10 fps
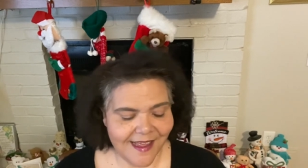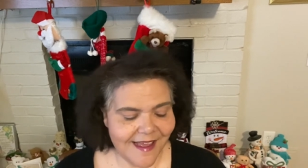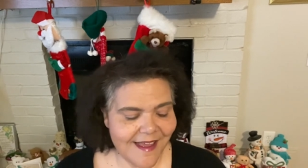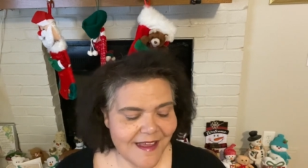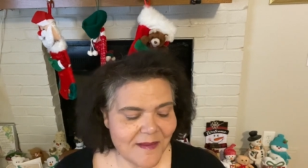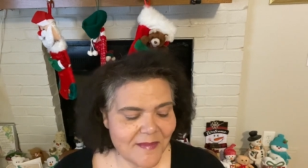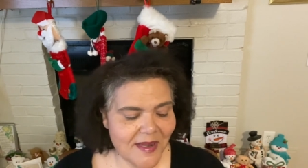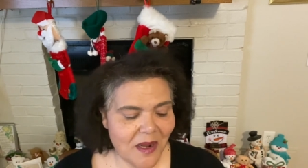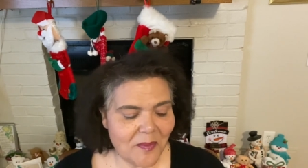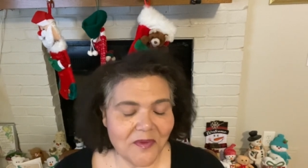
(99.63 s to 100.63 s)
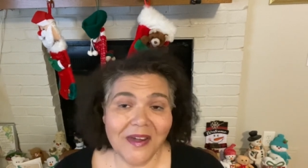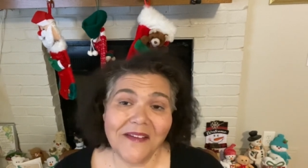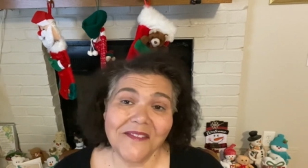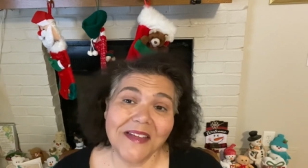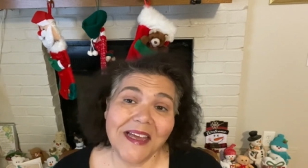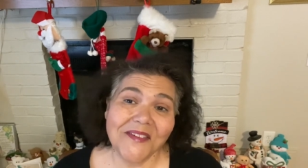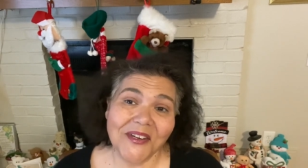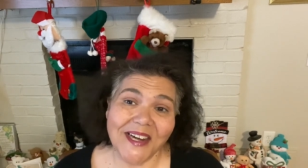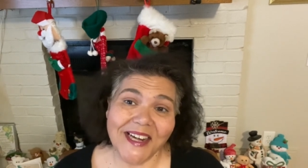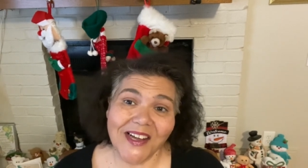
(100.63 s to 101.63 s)
But I hope you're having a
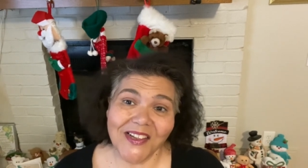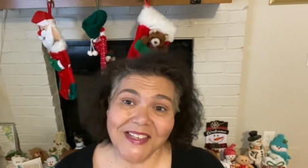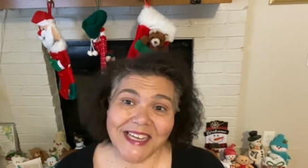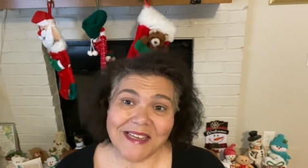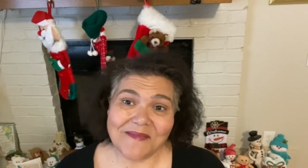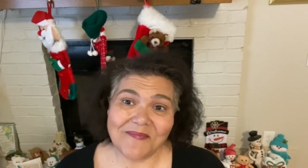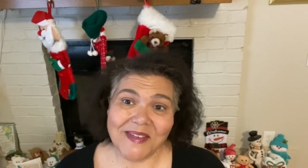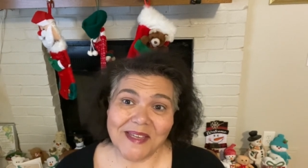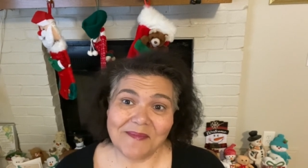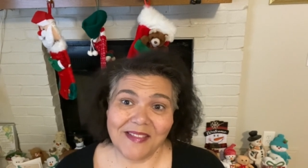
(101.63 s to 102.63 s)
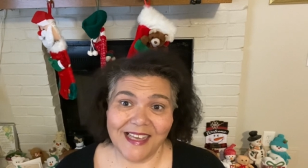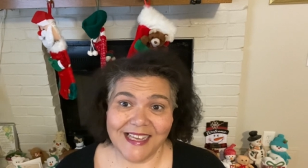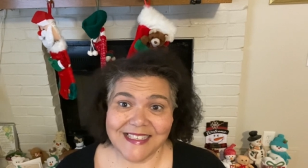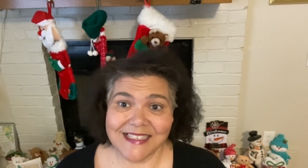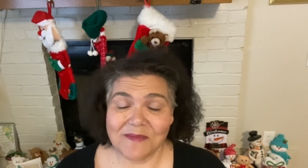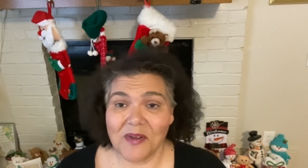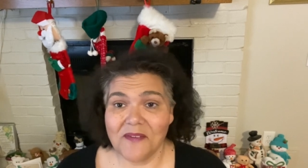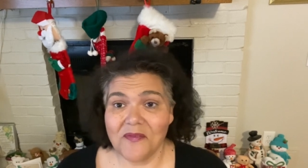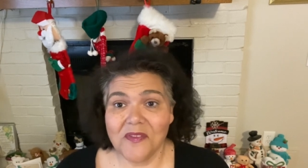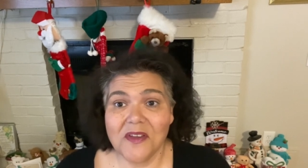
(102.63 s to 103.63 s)
great holiday and being blessed. And
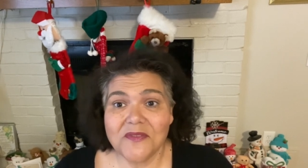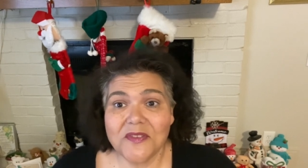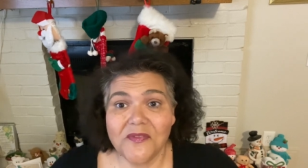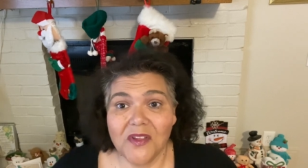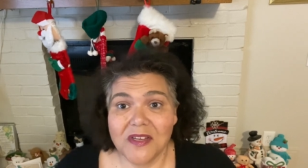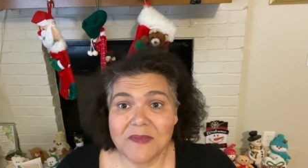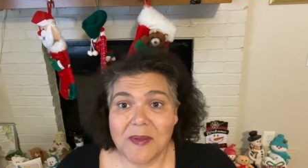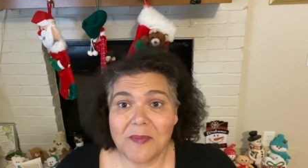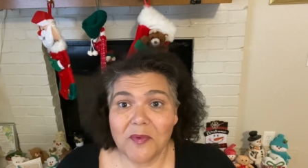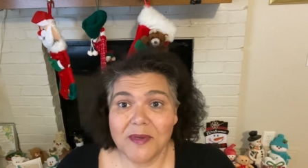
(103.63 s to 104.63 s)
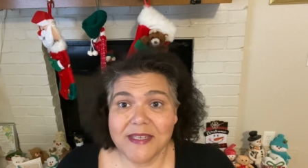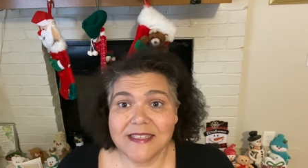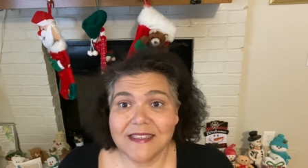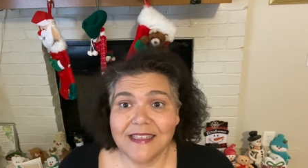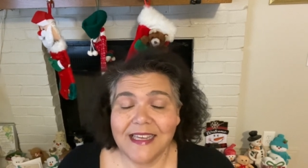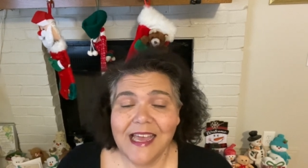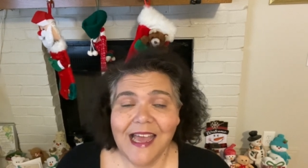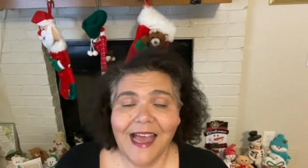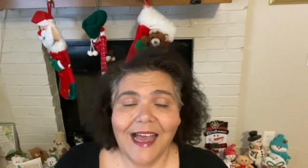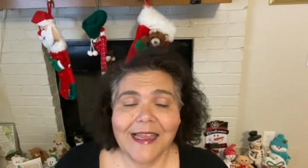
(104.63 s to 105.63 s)
pray for those who've lost people recently.
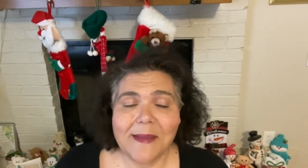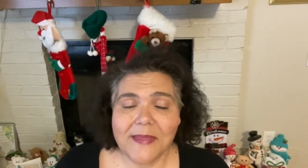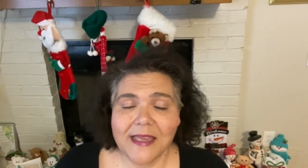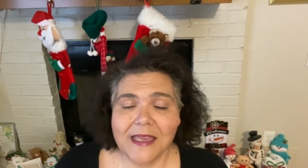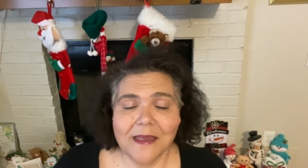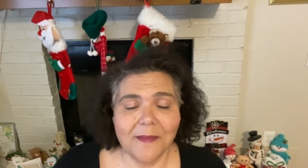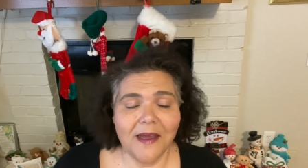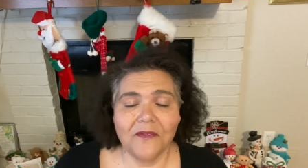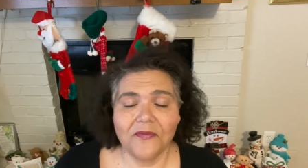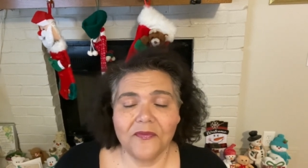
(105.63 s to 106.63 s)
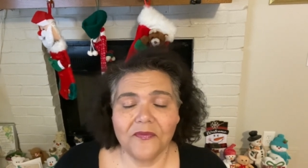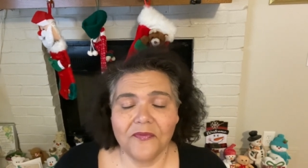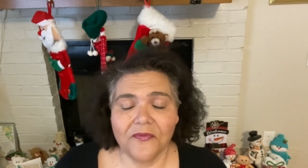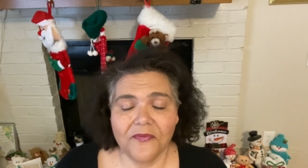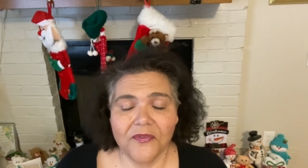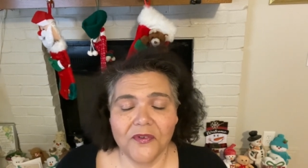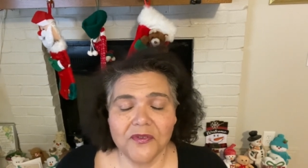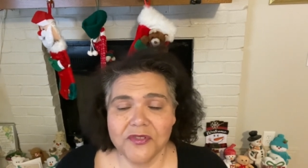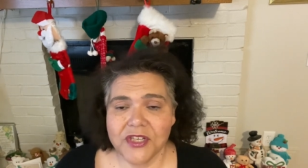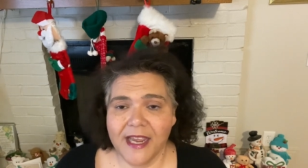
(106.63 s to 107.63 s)
I keep thinking about
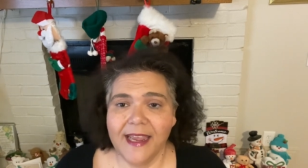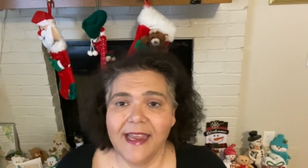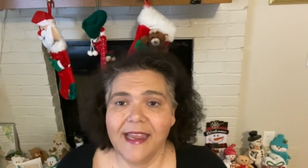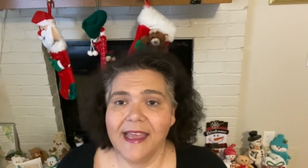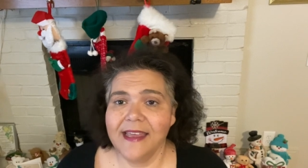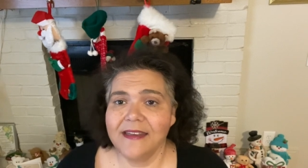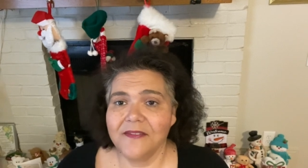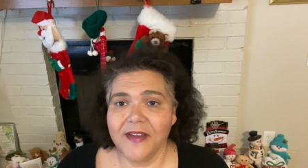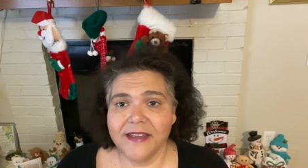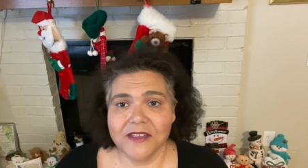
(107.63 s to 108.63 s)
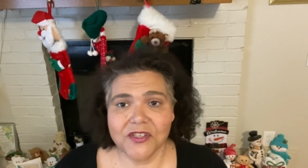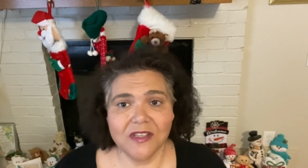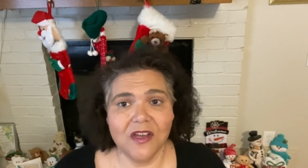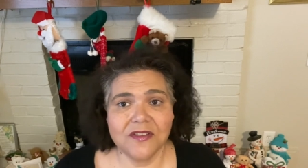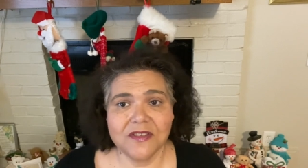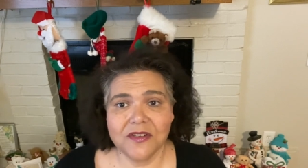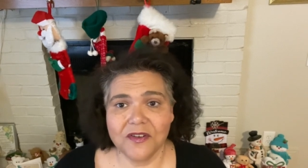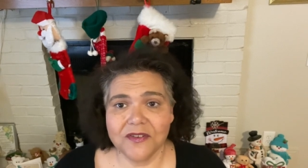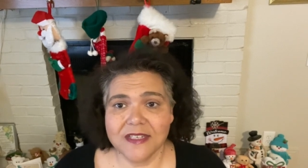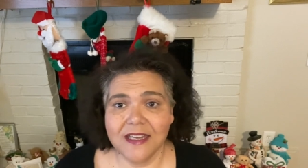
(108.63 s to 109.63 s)
Frugal J and the fact that she lost
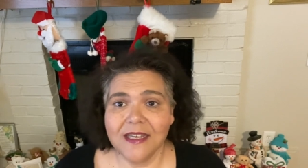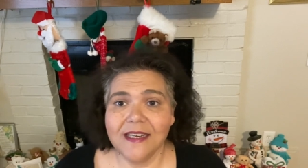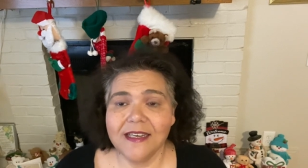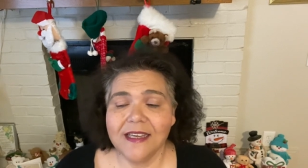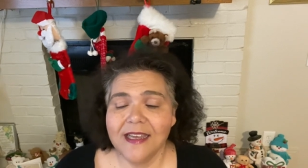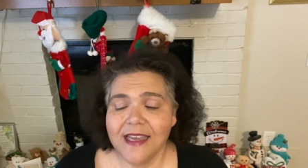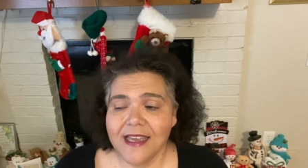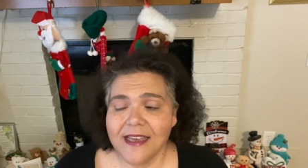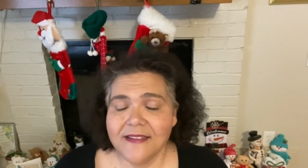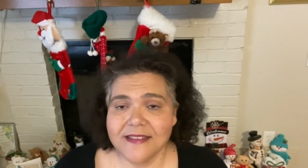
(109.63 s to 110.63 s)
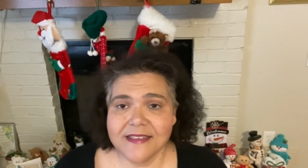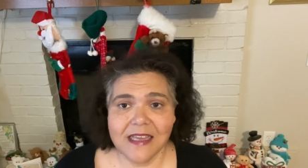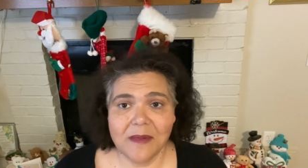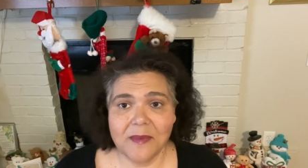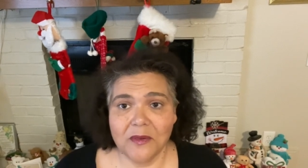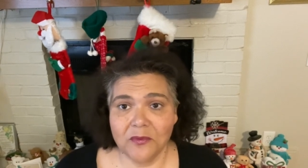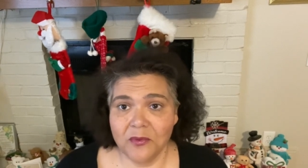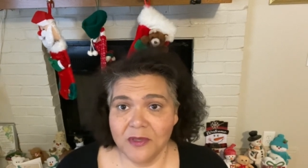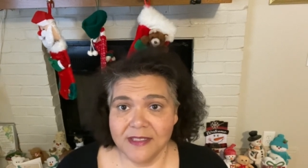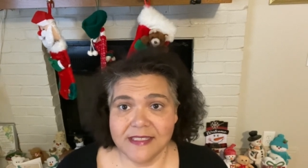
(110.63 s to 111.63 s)
her son. And this has got to be a
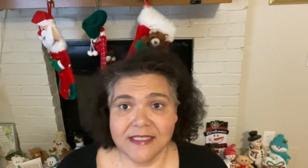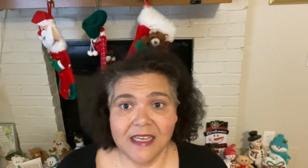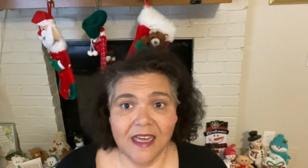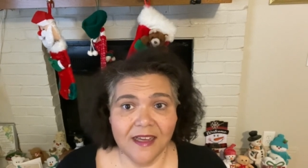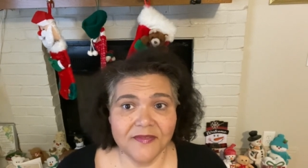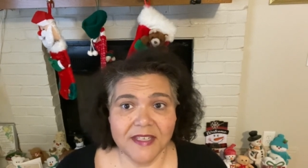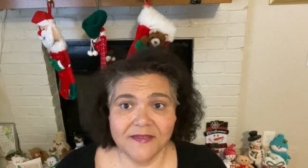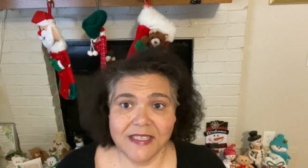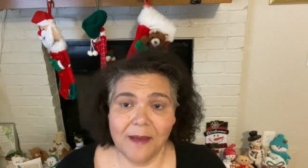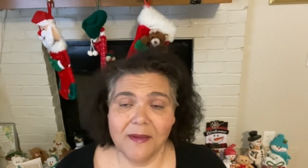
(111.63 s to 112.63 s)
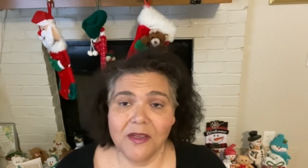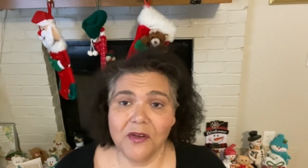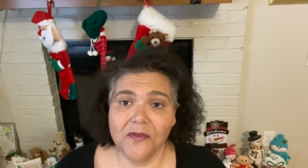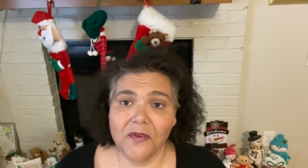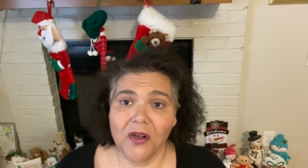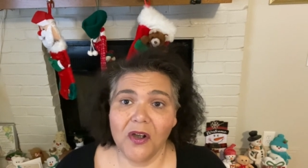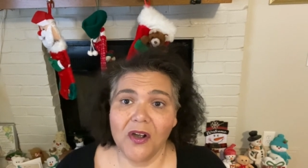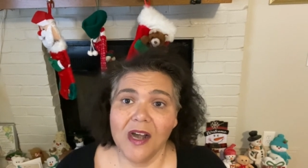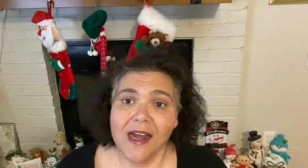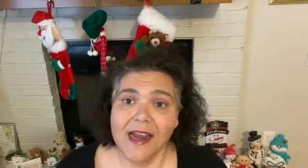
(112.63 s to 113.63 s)
really tough time of year for her.